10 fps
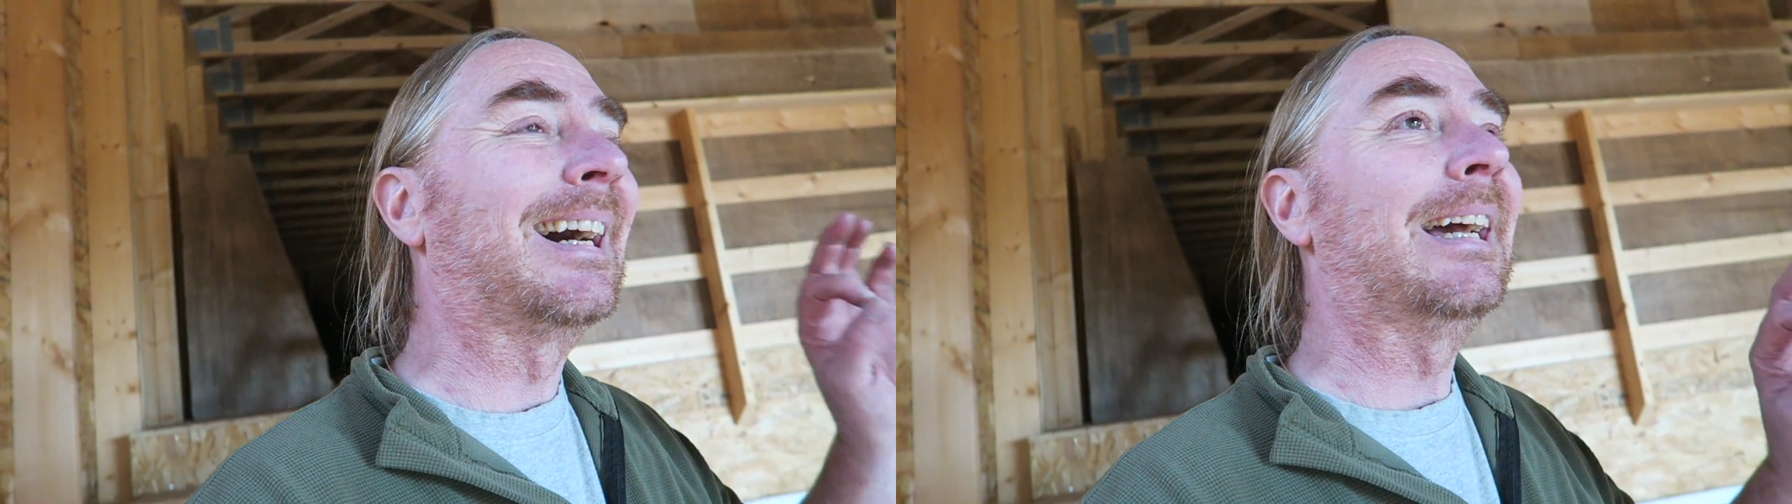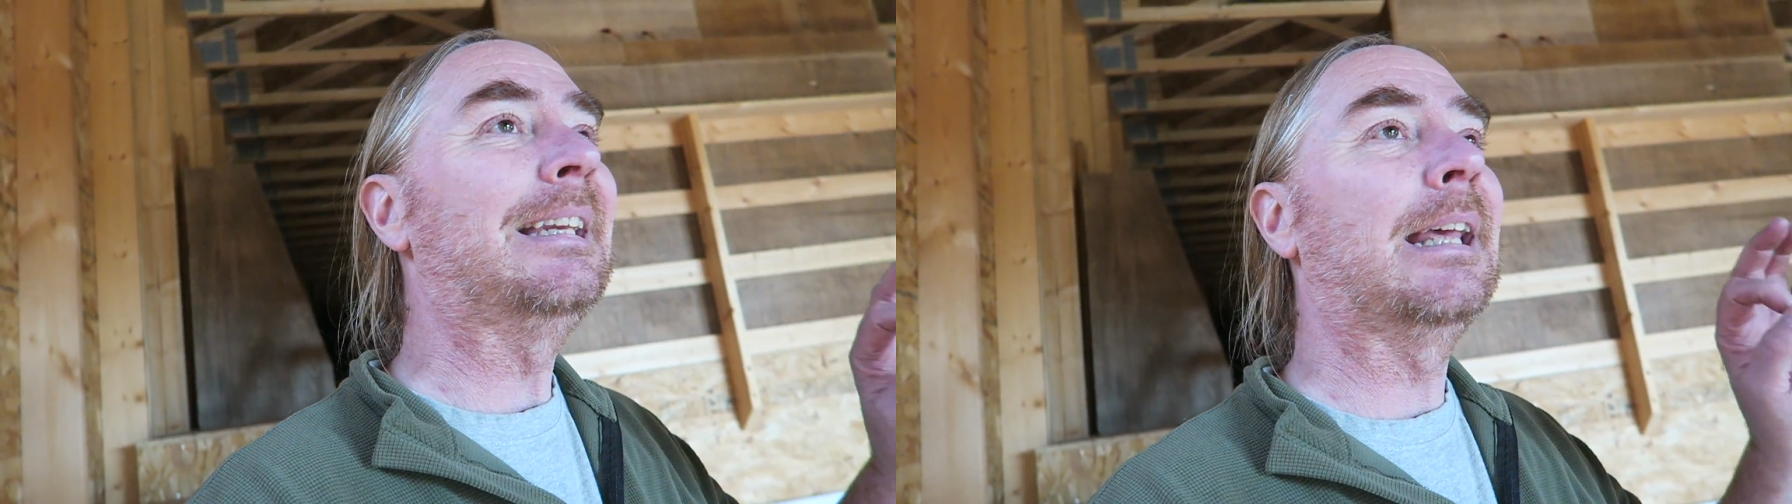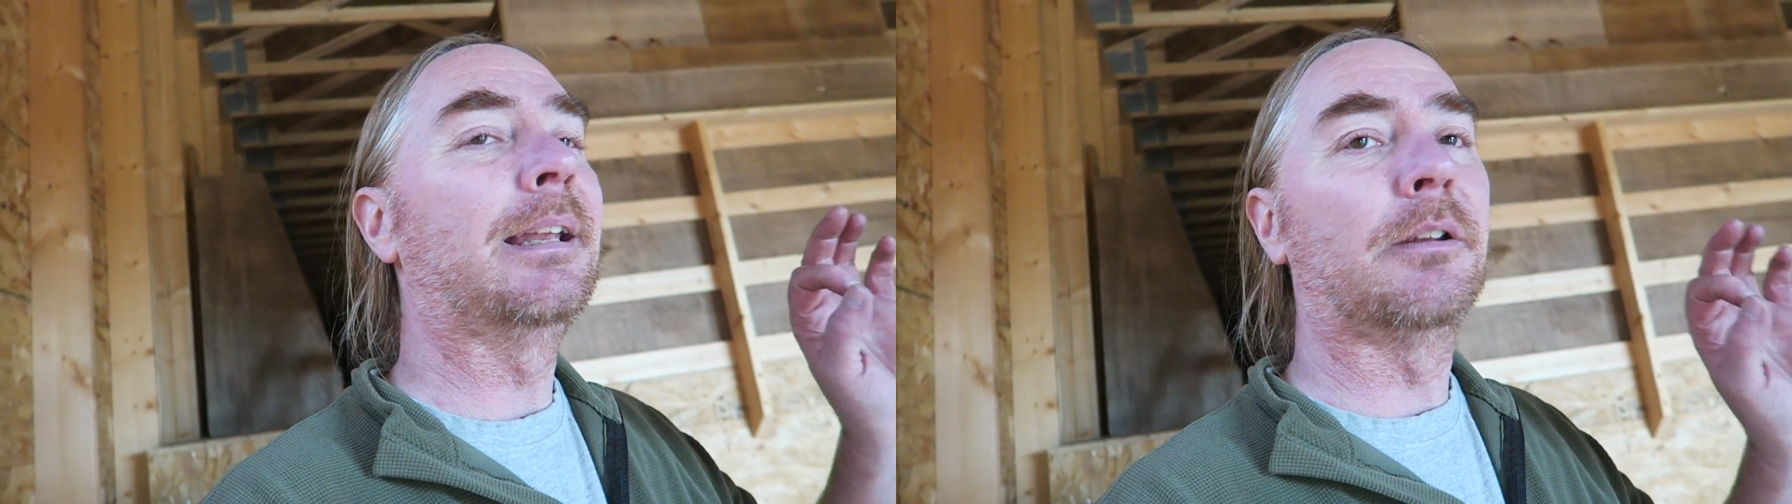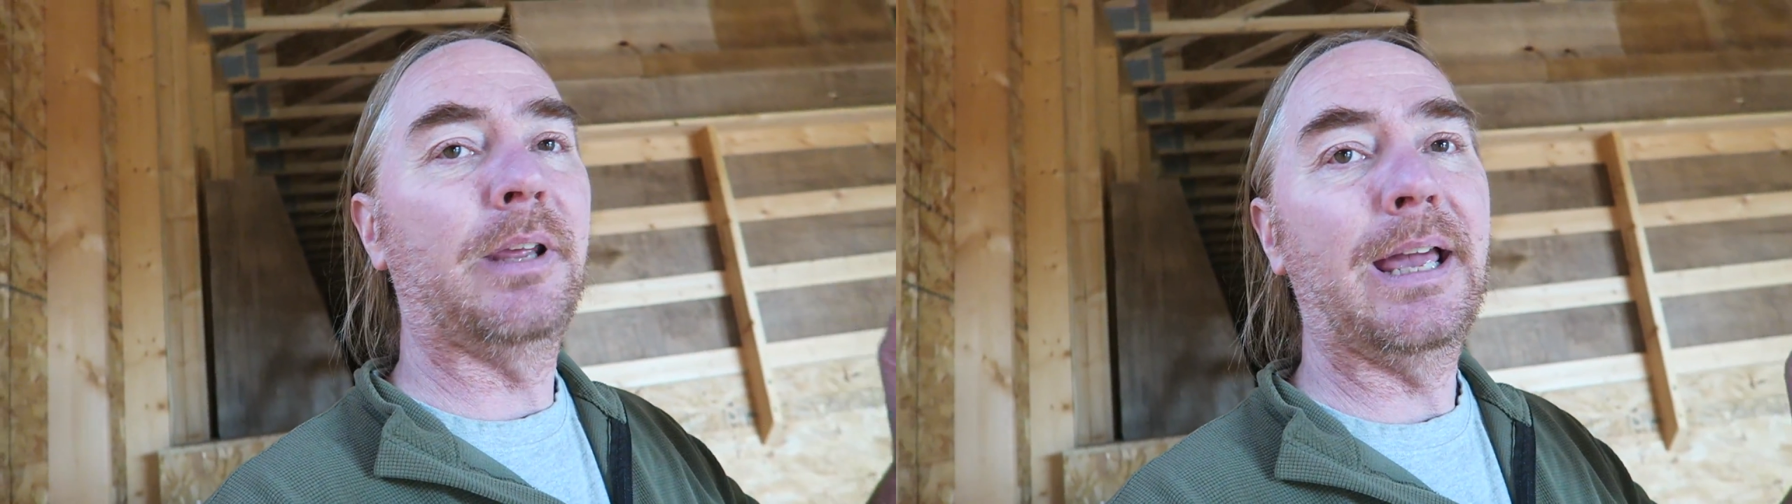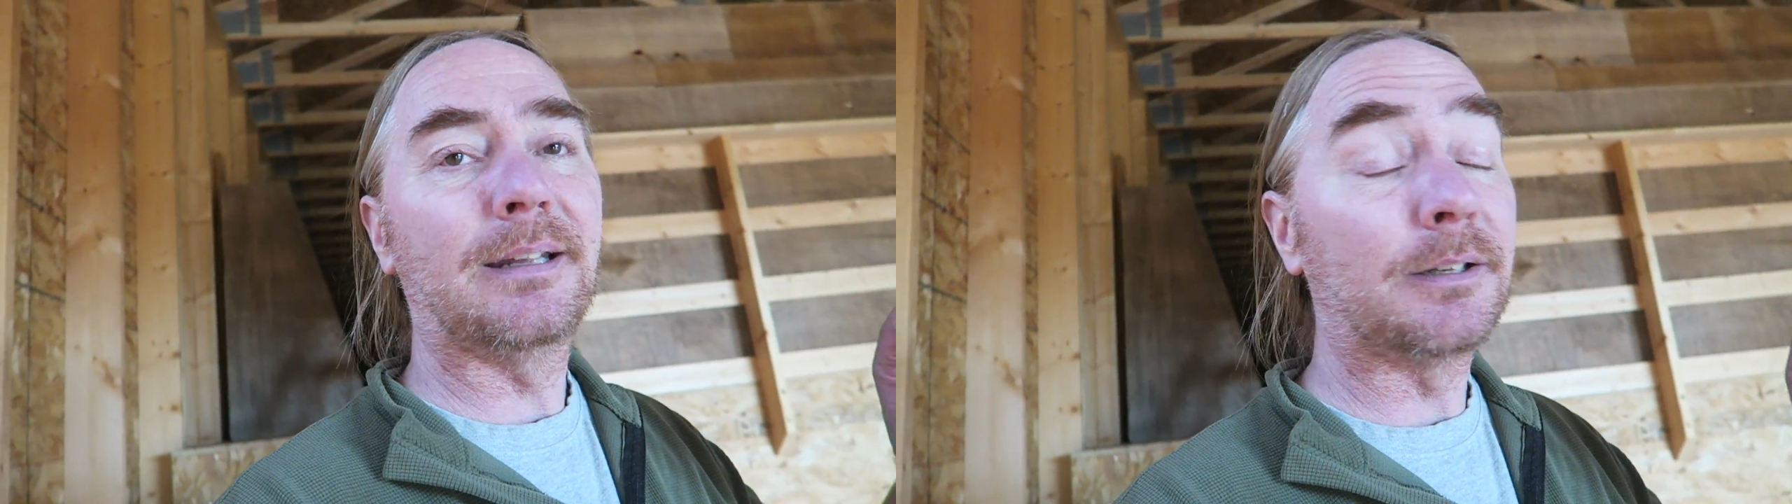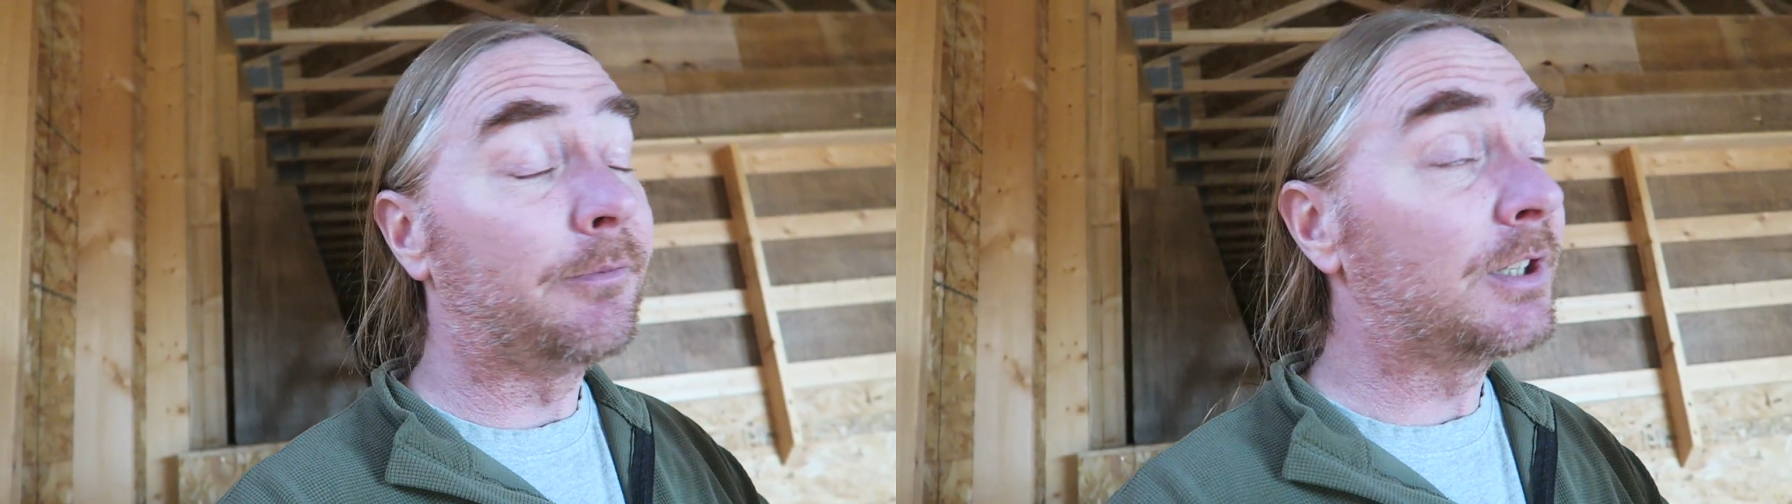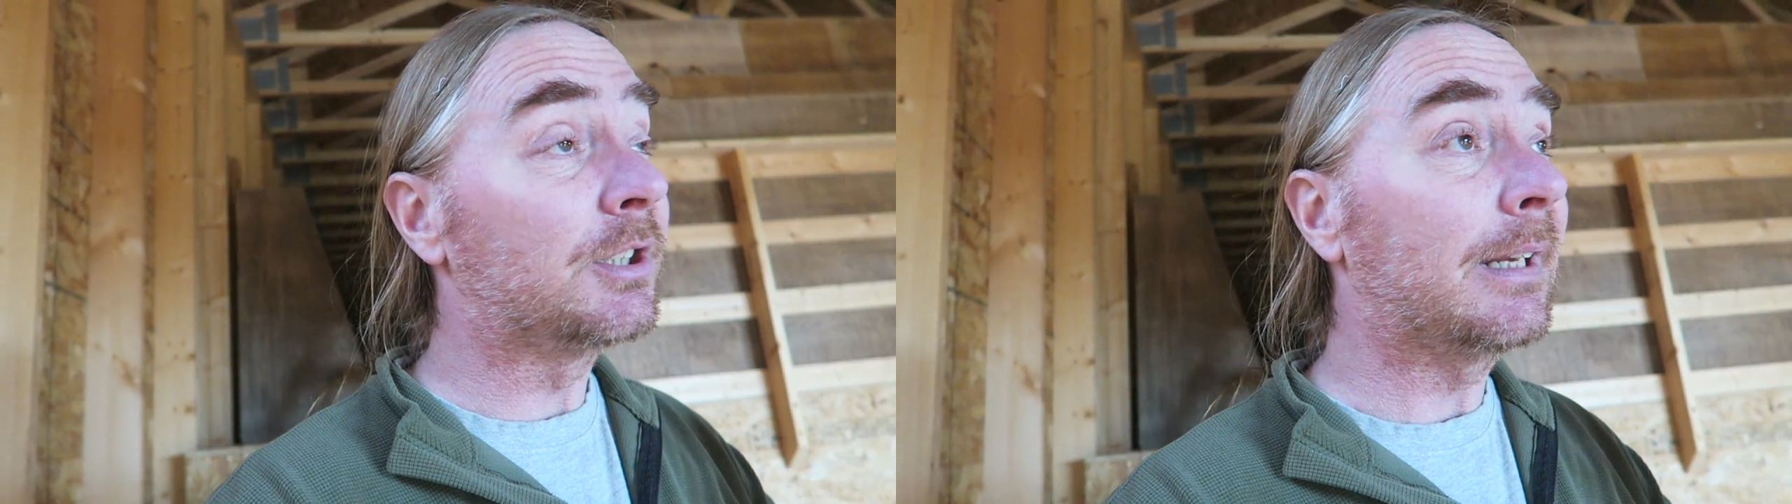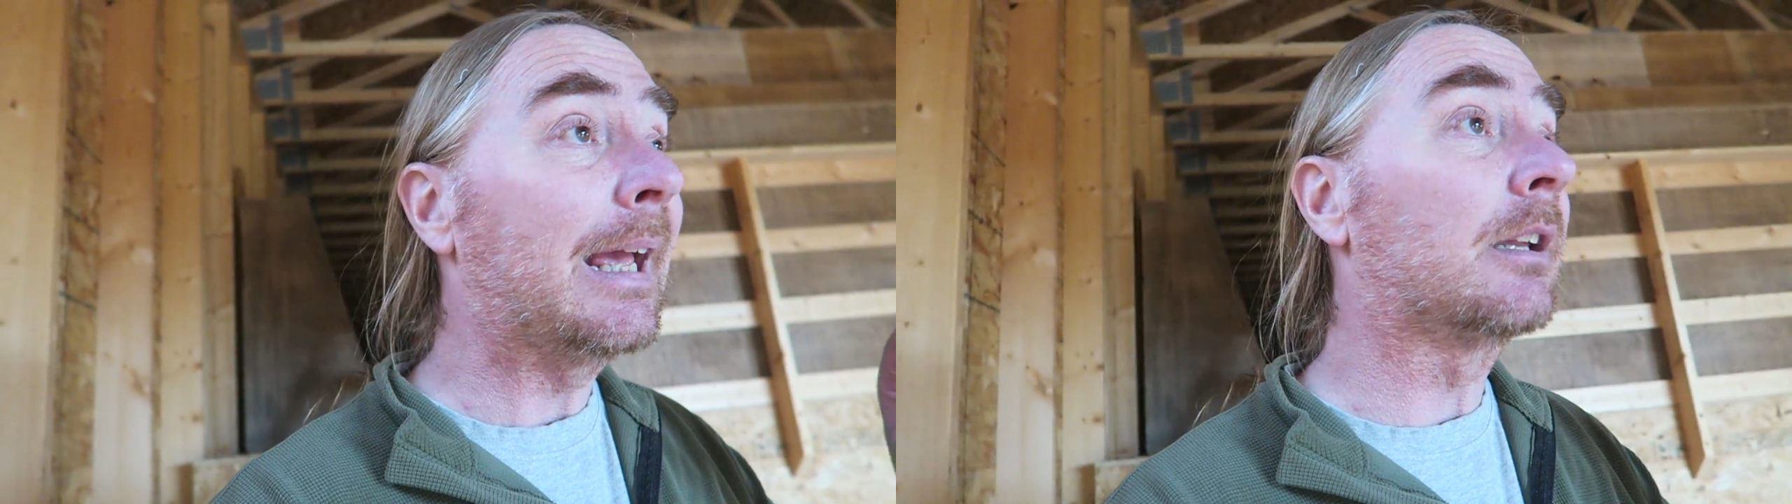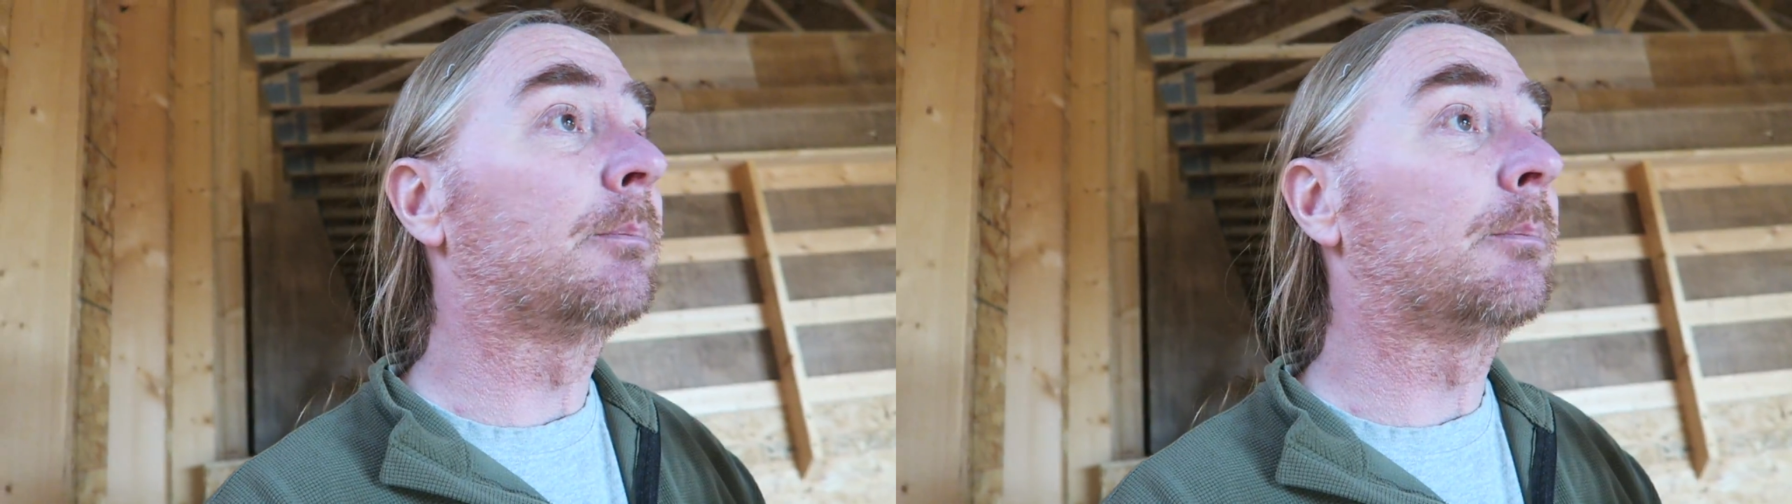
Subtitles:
tight and as efficient as